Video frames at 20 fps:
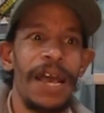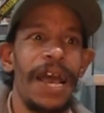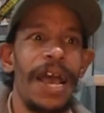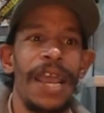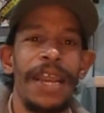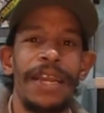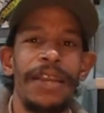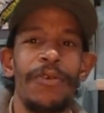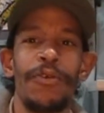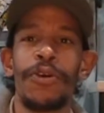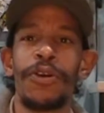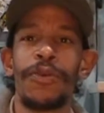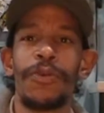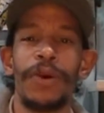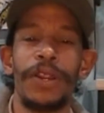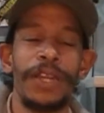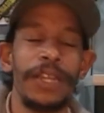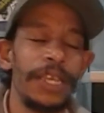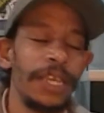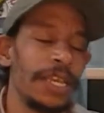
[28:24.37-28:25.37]
I didn't order
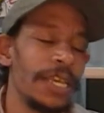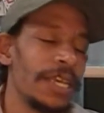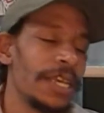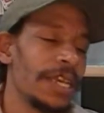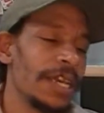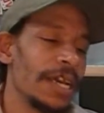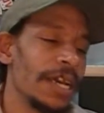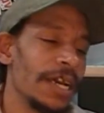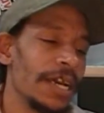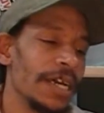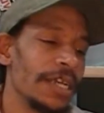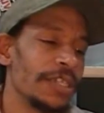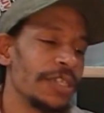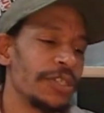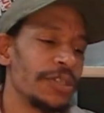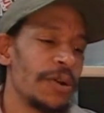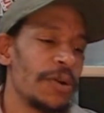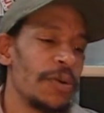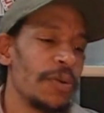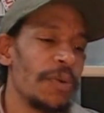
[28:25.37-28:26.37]
one.
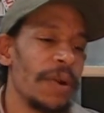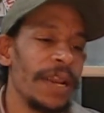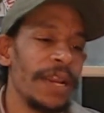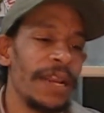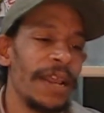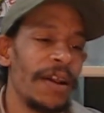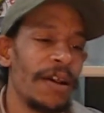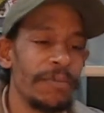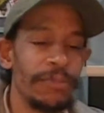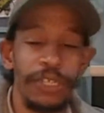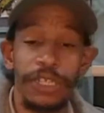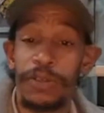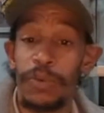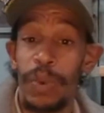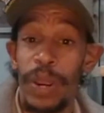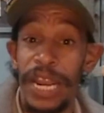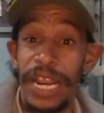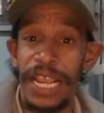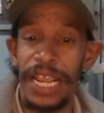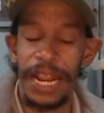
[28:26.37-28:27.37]
So right now I'm just
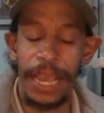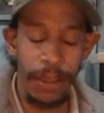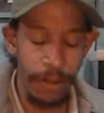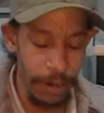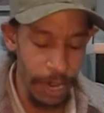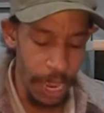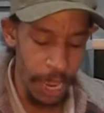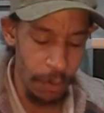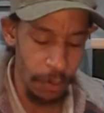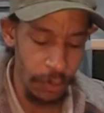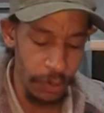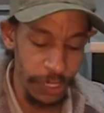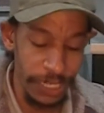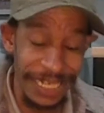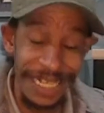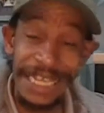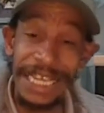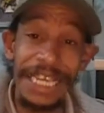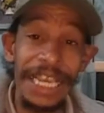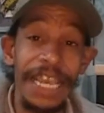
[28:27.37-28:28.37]
waiting it out. I will
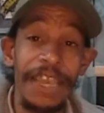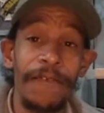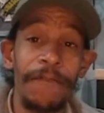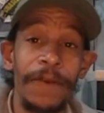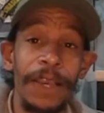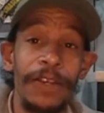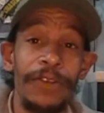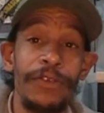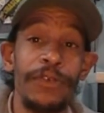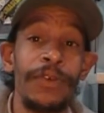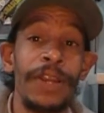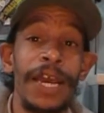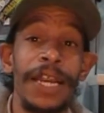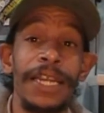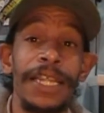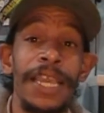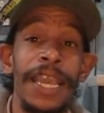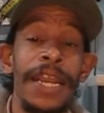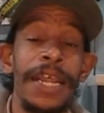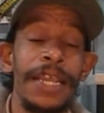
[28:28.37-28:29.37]
see if I do
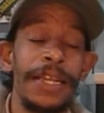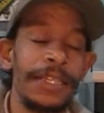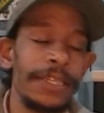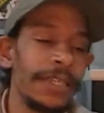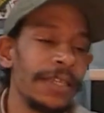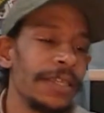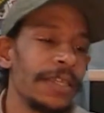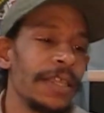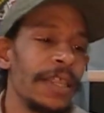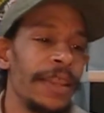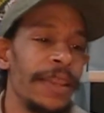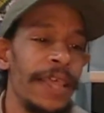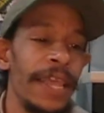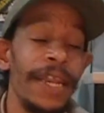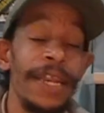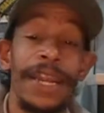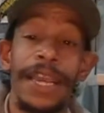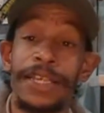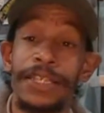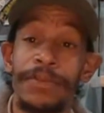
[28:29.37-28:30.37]
not get it,
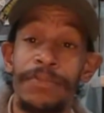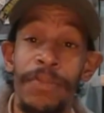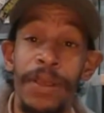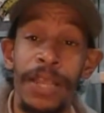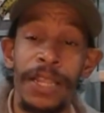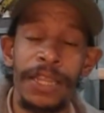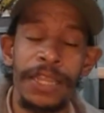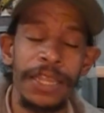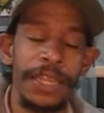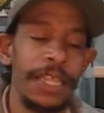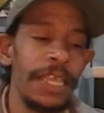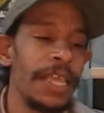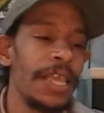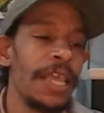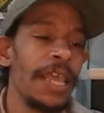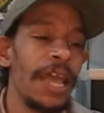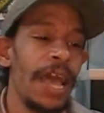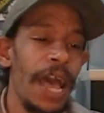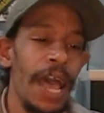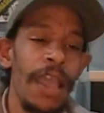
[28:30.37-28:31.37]
then next month
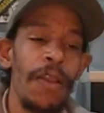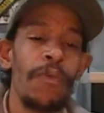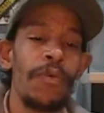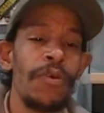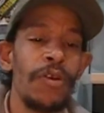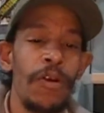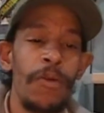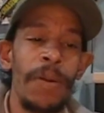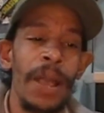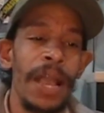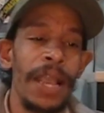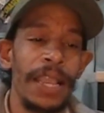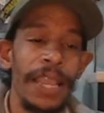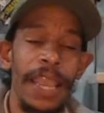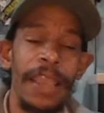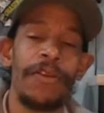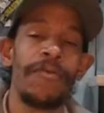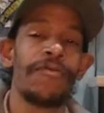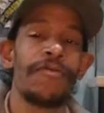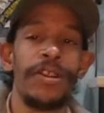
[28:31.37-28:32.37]
I will go back
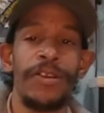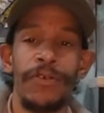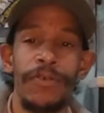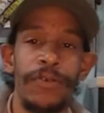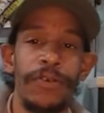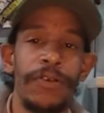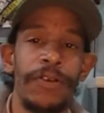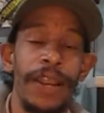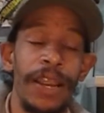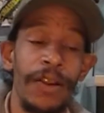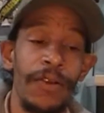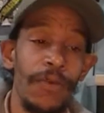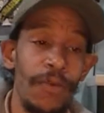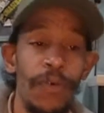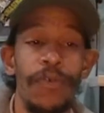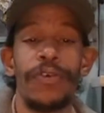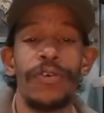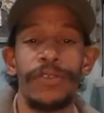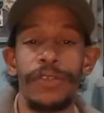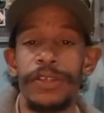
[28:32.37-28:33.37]
and reorder and
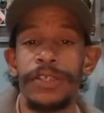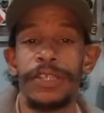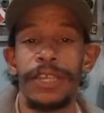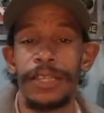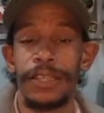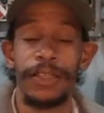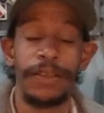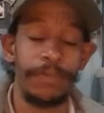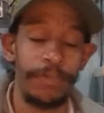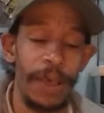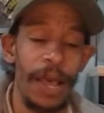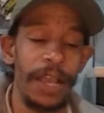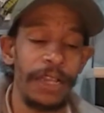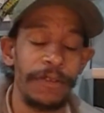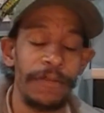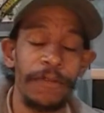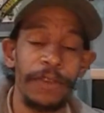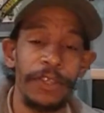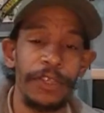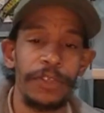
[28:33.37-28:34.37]
order the
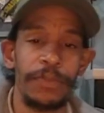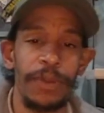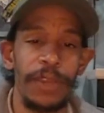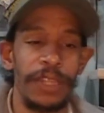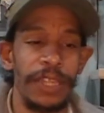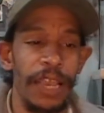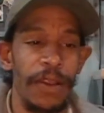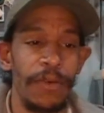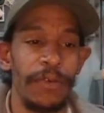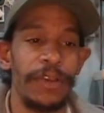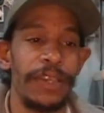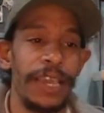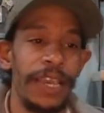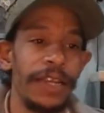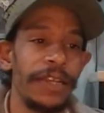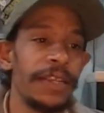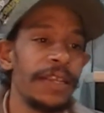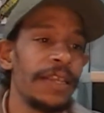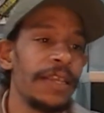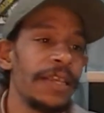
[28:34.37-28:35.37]
box for this month. I will
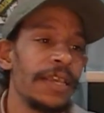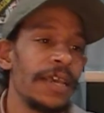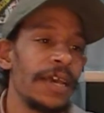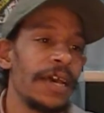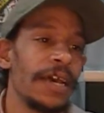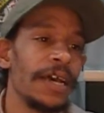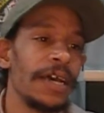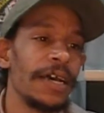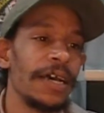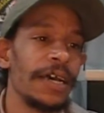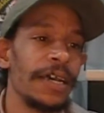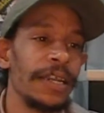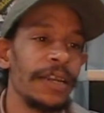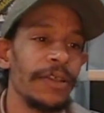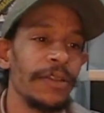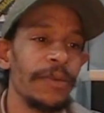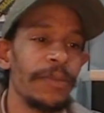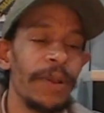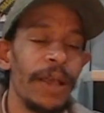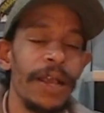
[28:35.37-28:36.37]
get
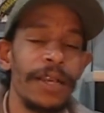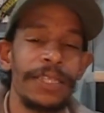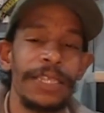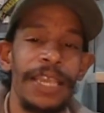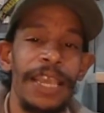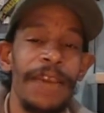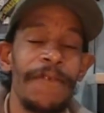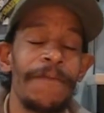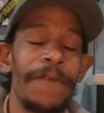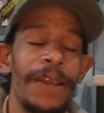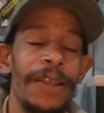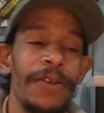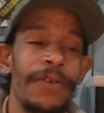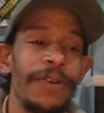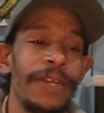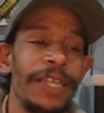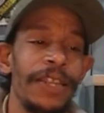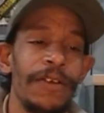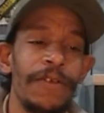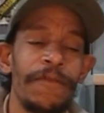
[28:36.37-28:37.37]
another box if I
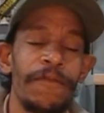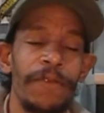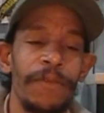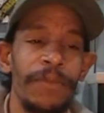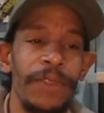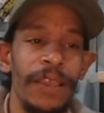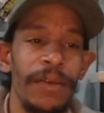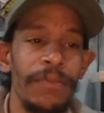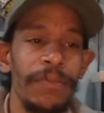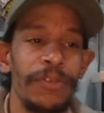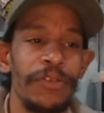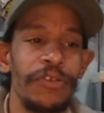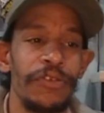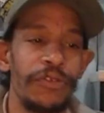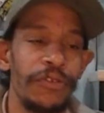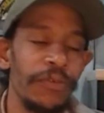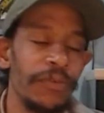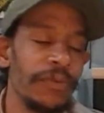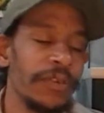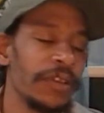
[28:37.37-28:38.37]
don't hear from them
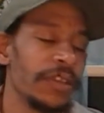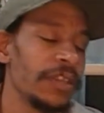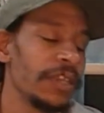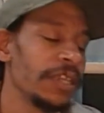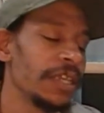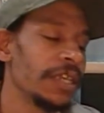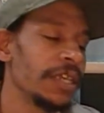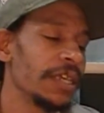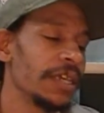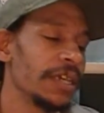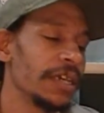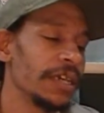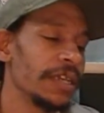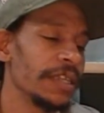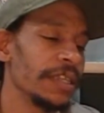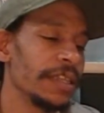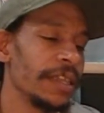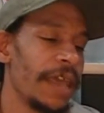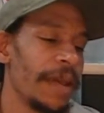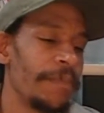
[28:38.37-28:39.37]
soon.
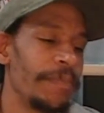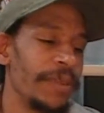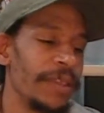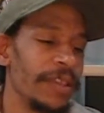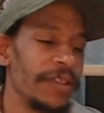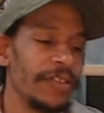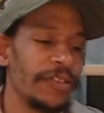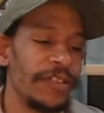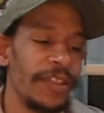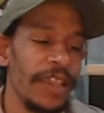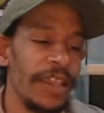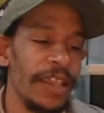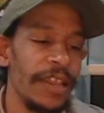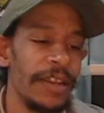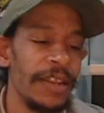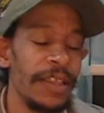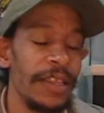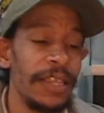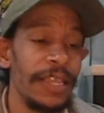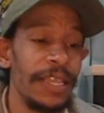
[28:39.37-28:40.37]
That being said,